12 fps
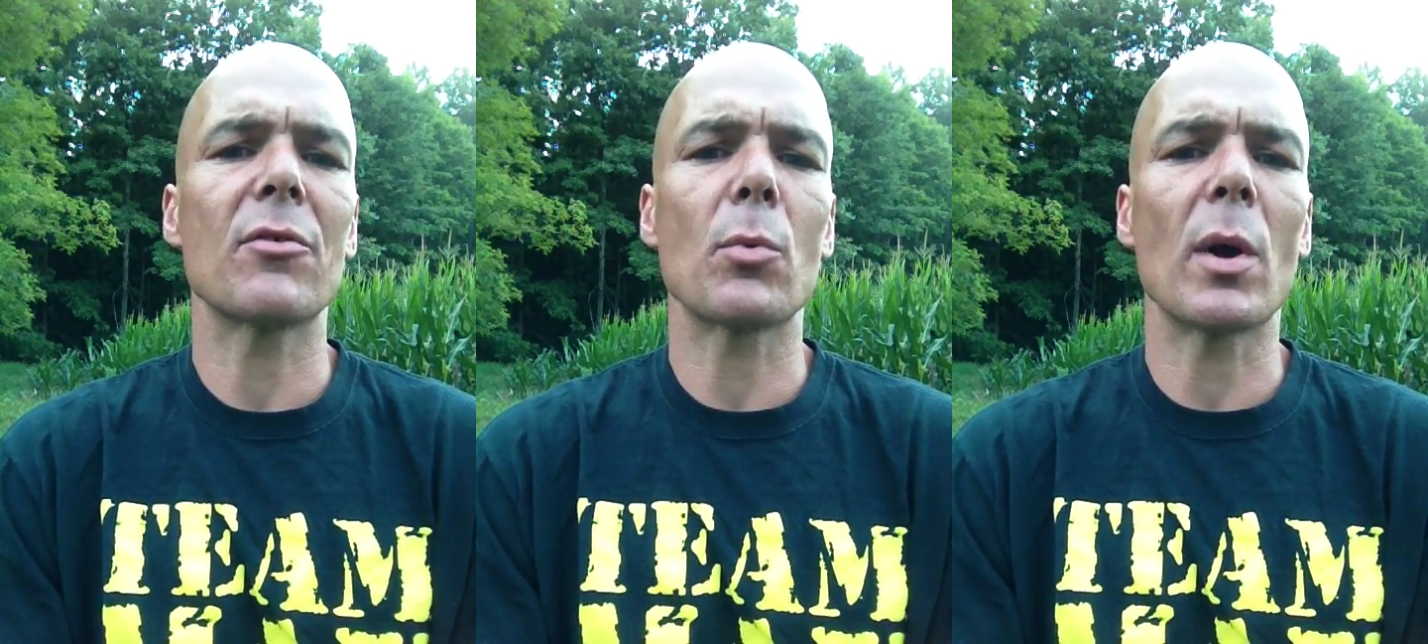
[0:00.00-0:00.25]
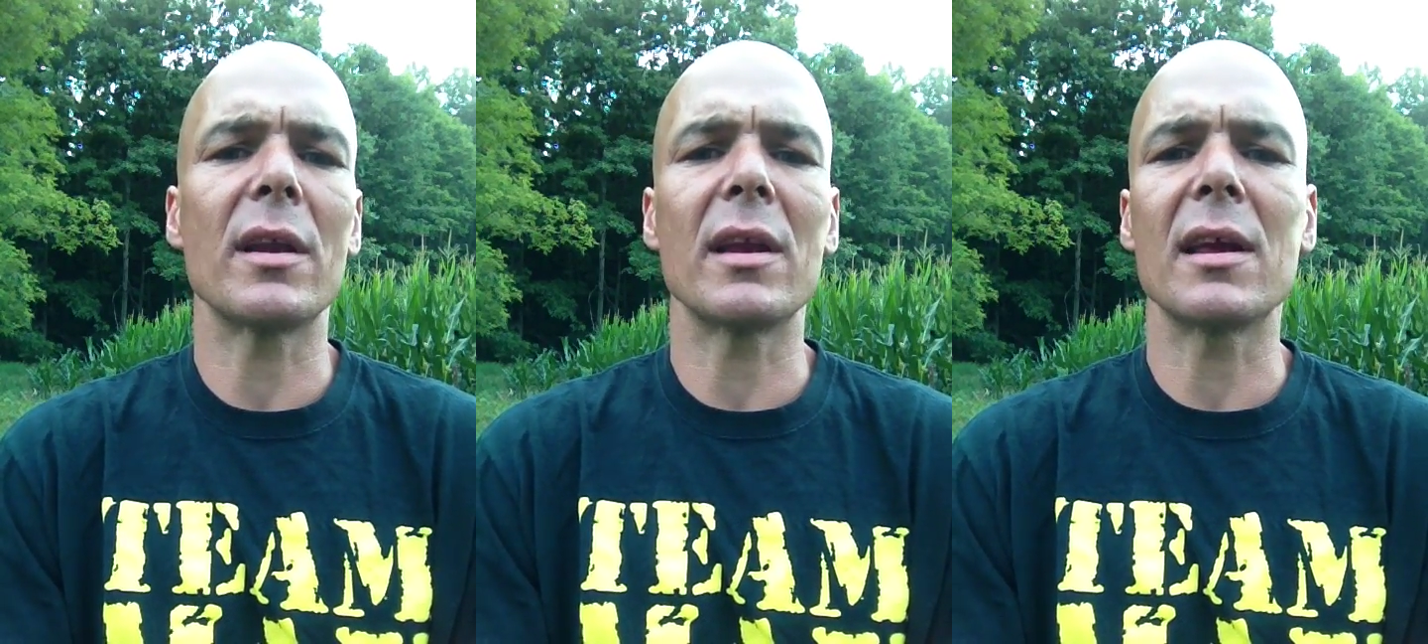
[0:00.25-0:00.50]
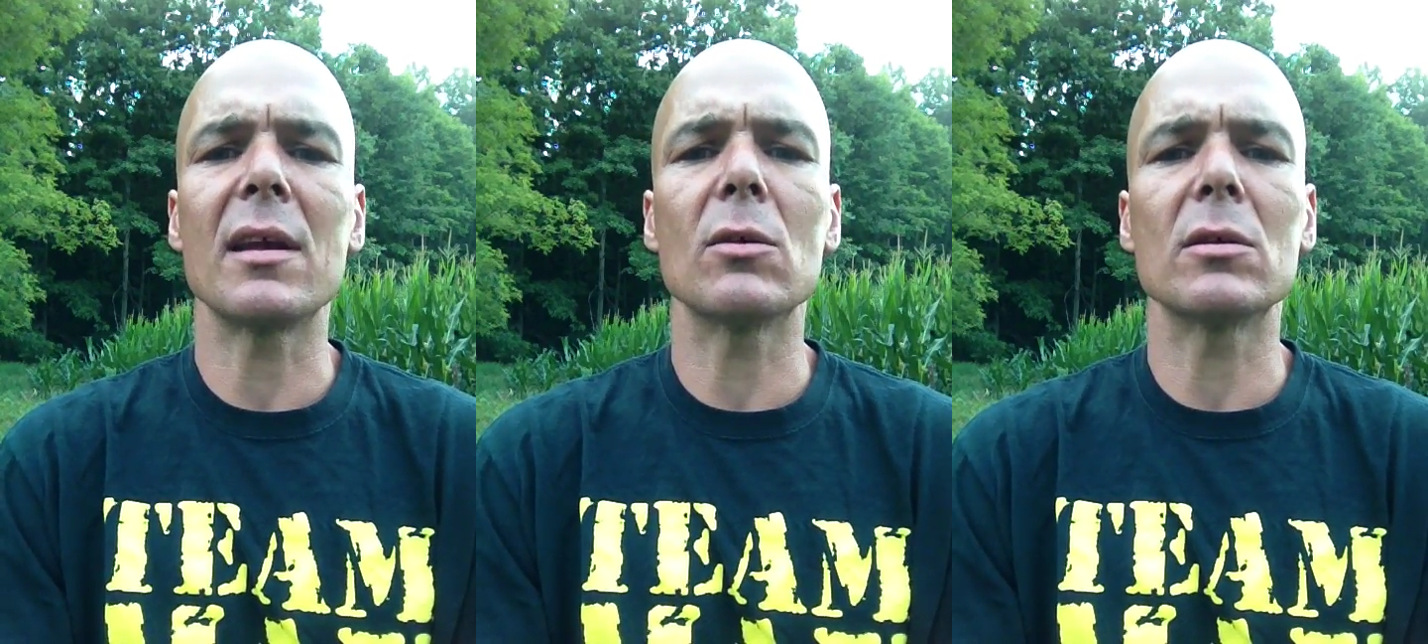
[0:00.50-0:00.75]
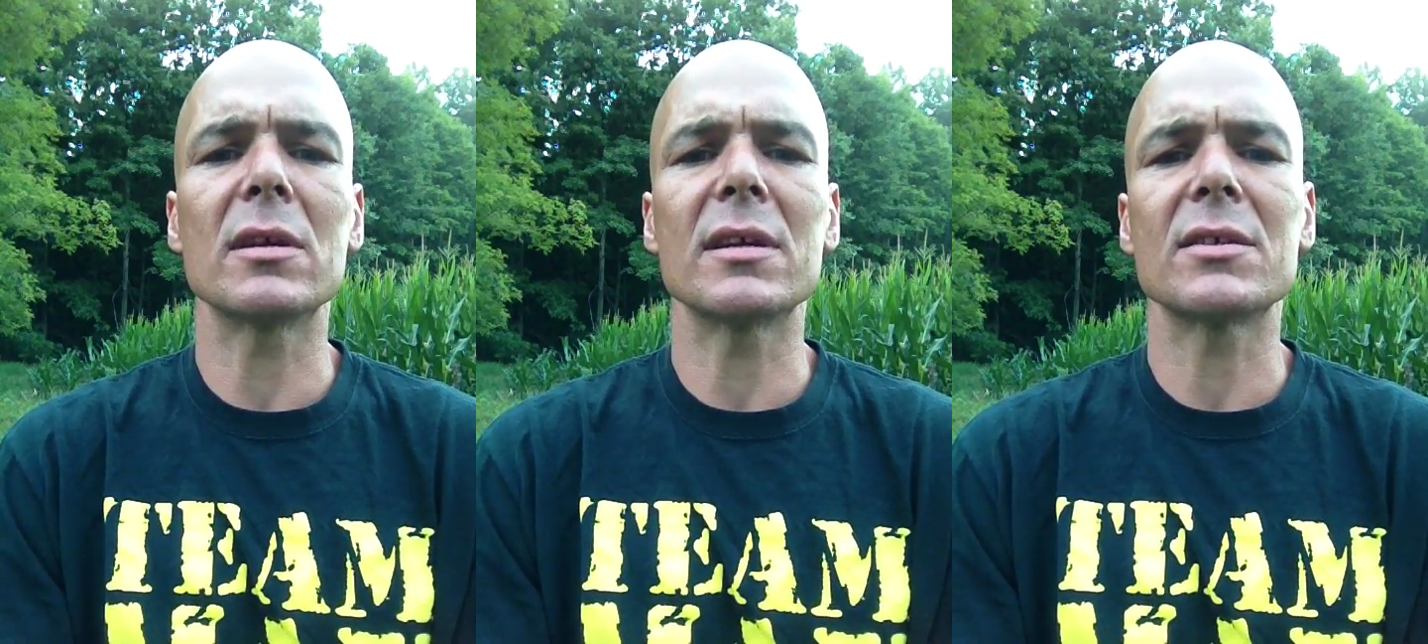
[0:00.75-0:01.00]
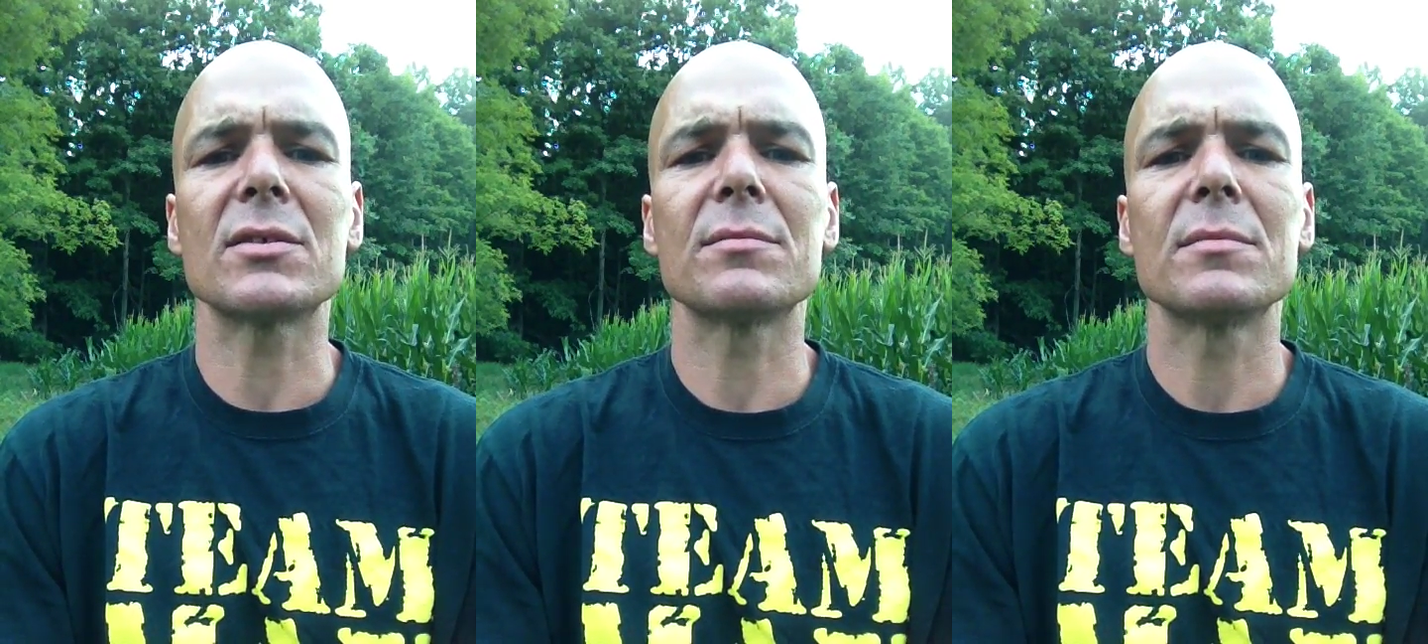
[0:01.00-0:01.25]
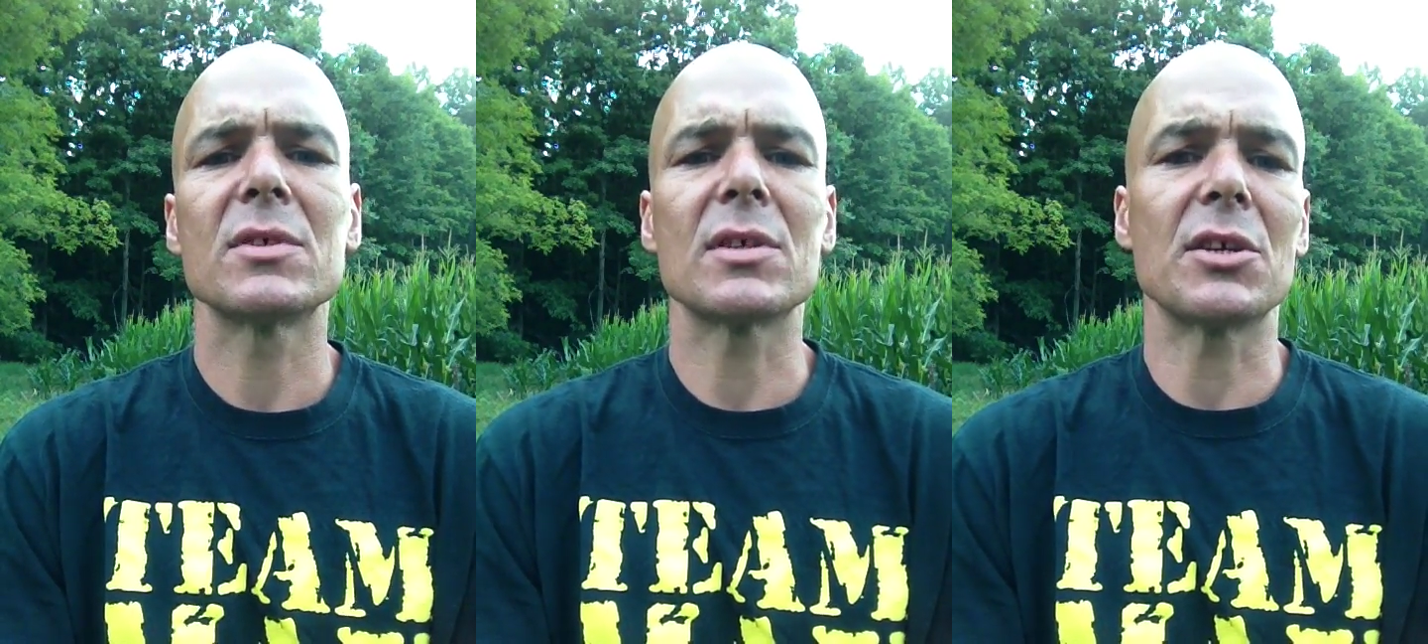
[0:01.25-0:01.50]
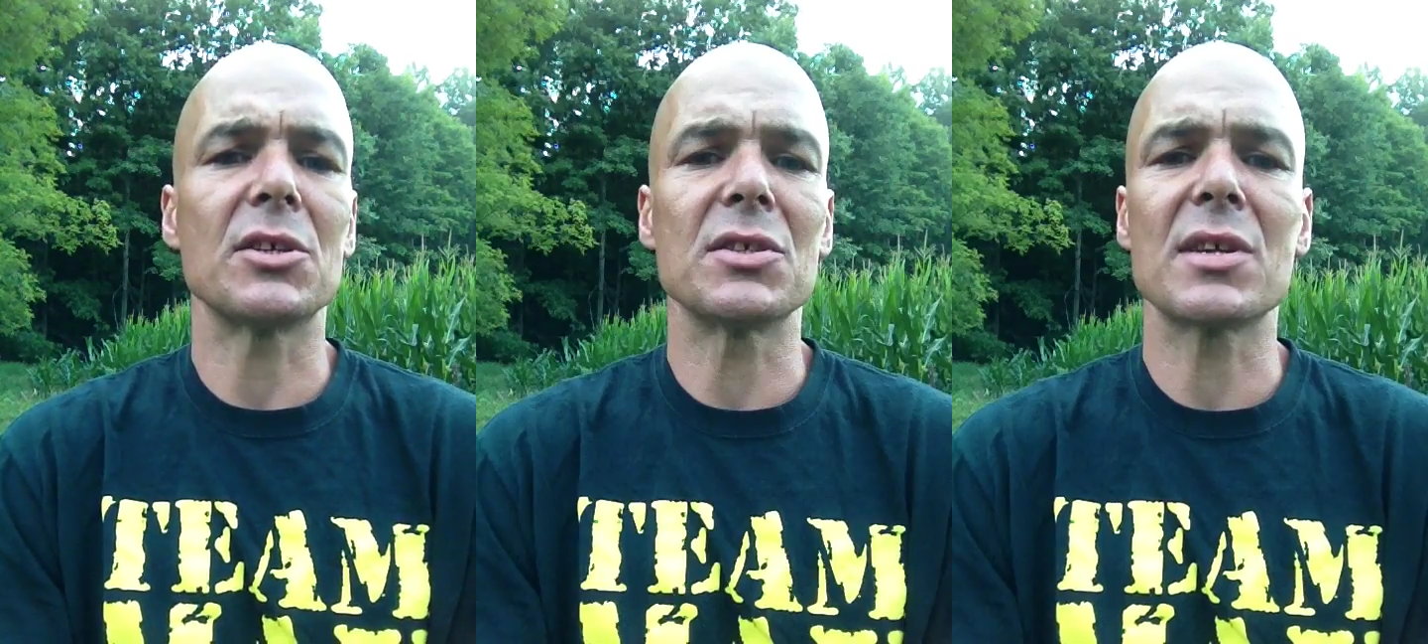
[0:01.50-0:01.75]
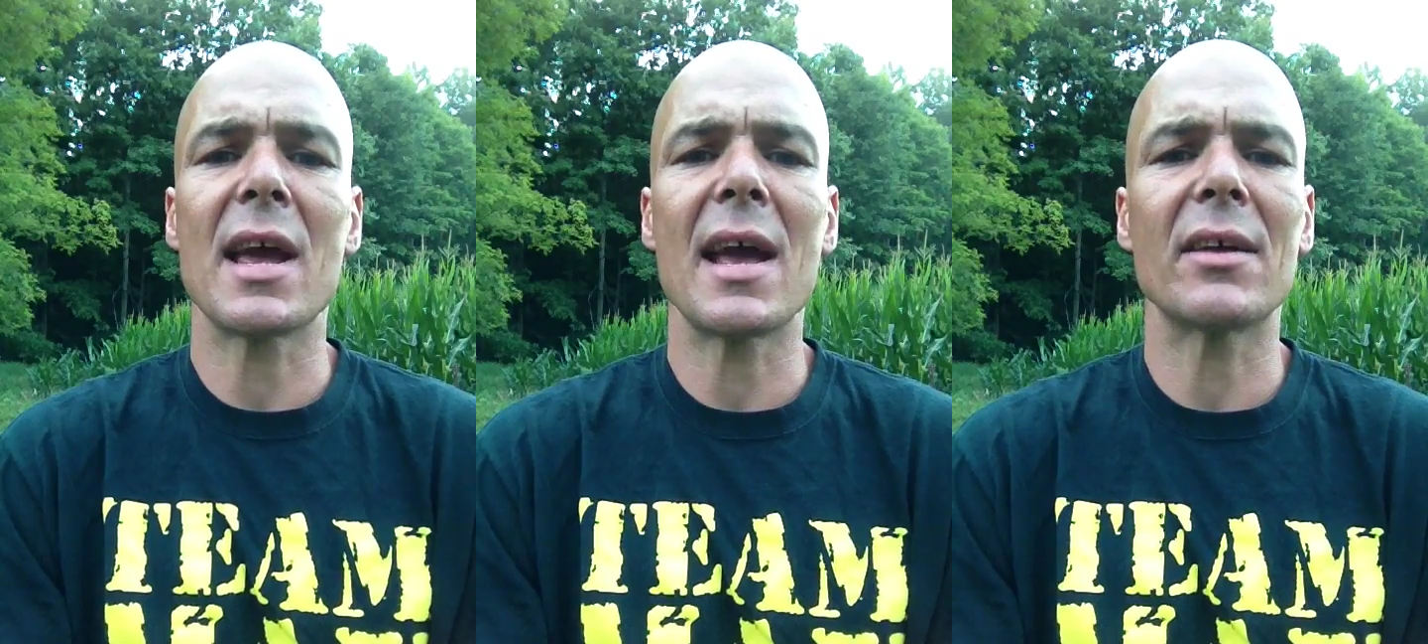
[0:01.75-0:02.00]
threatening illness such as
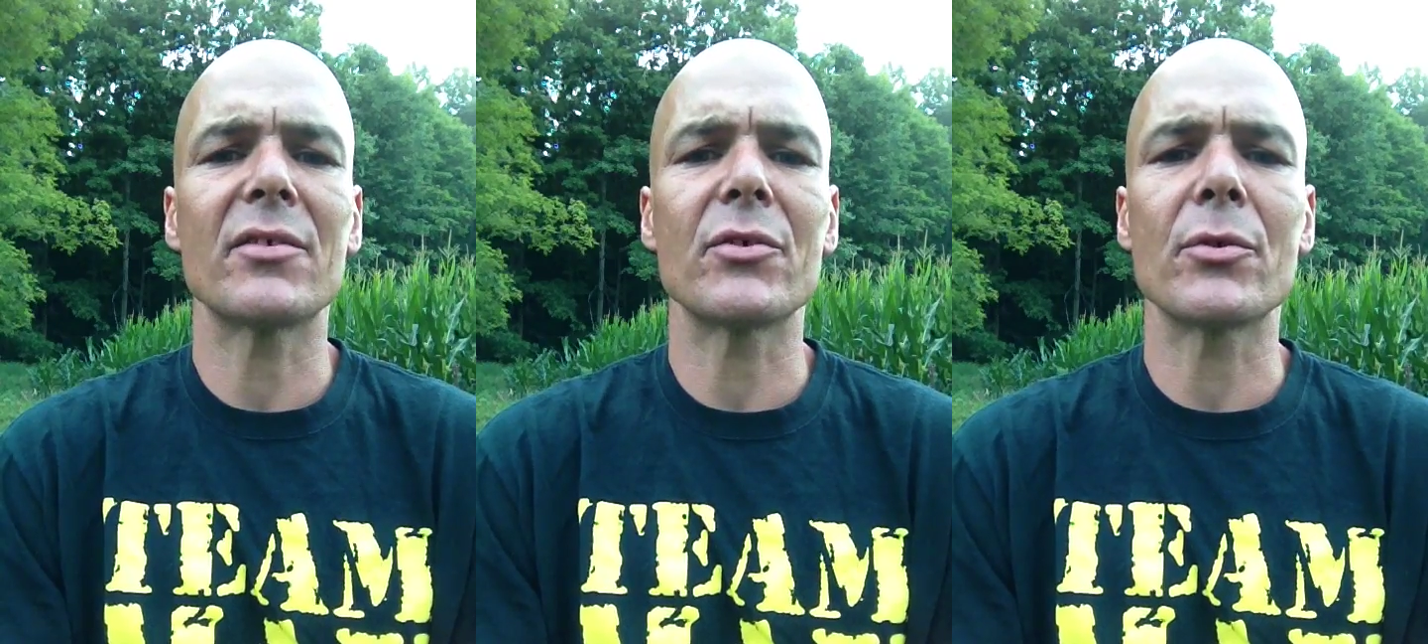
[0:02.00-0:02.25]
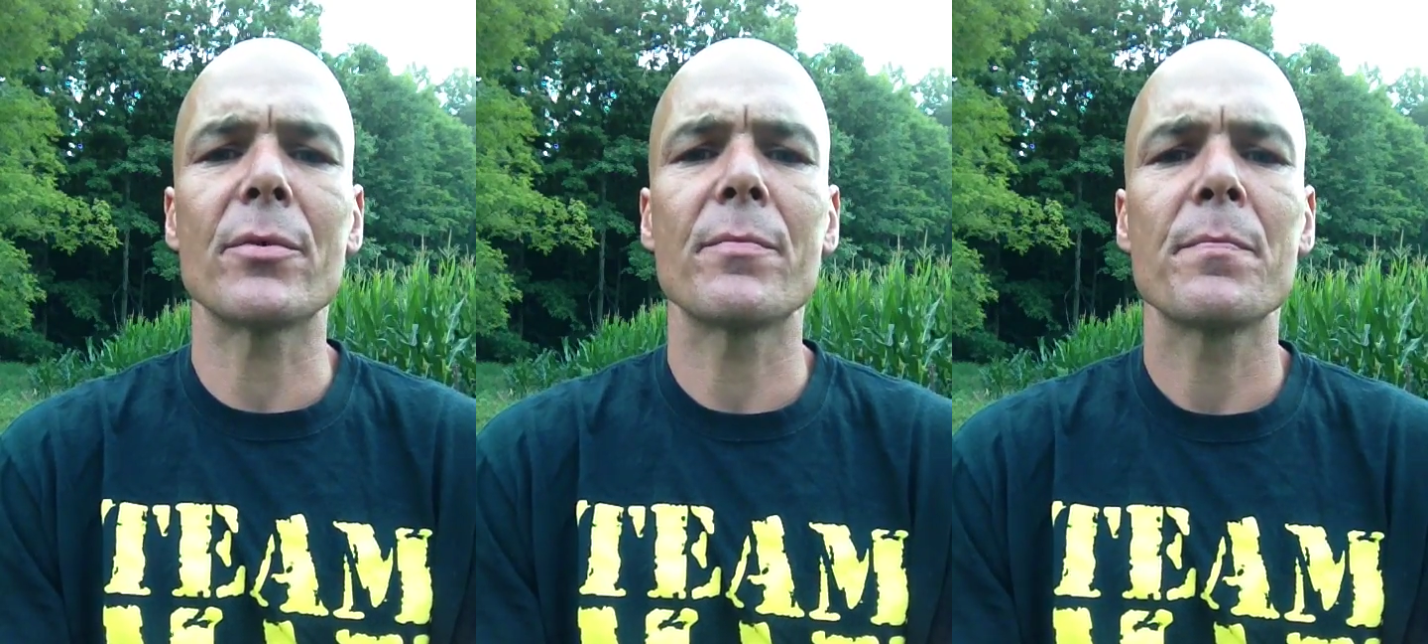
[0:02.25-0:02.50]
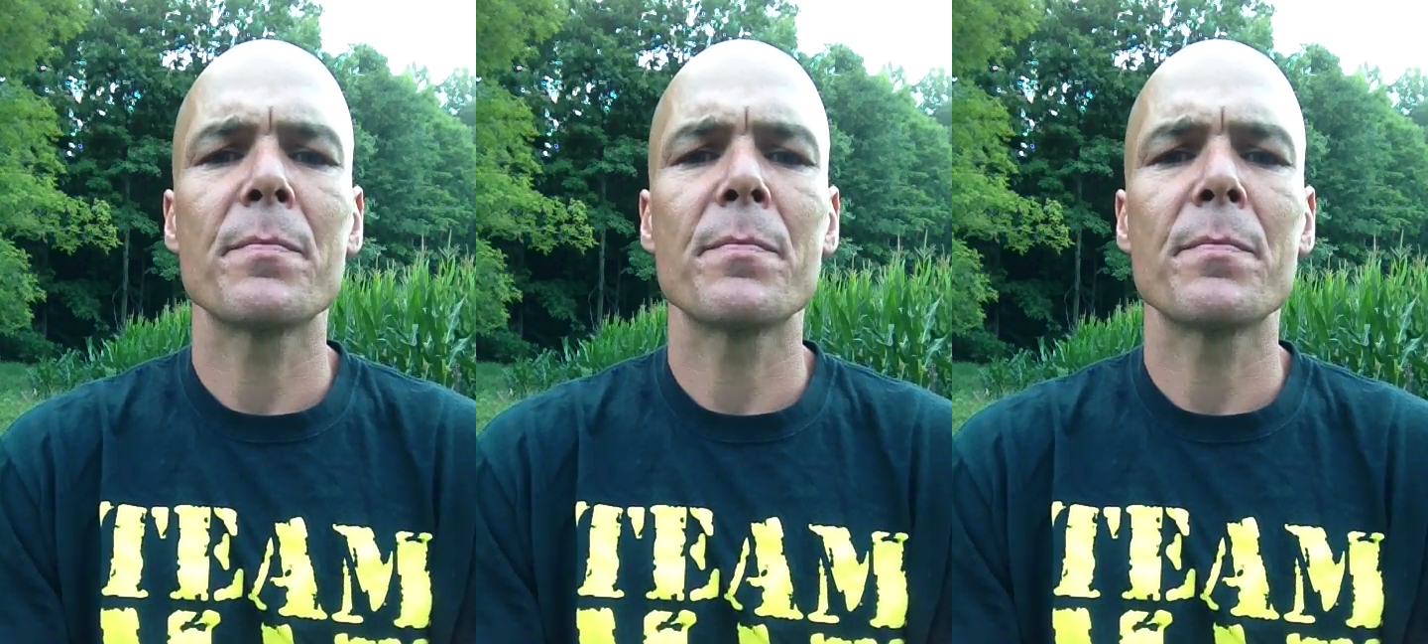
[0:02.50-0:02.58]
cancer,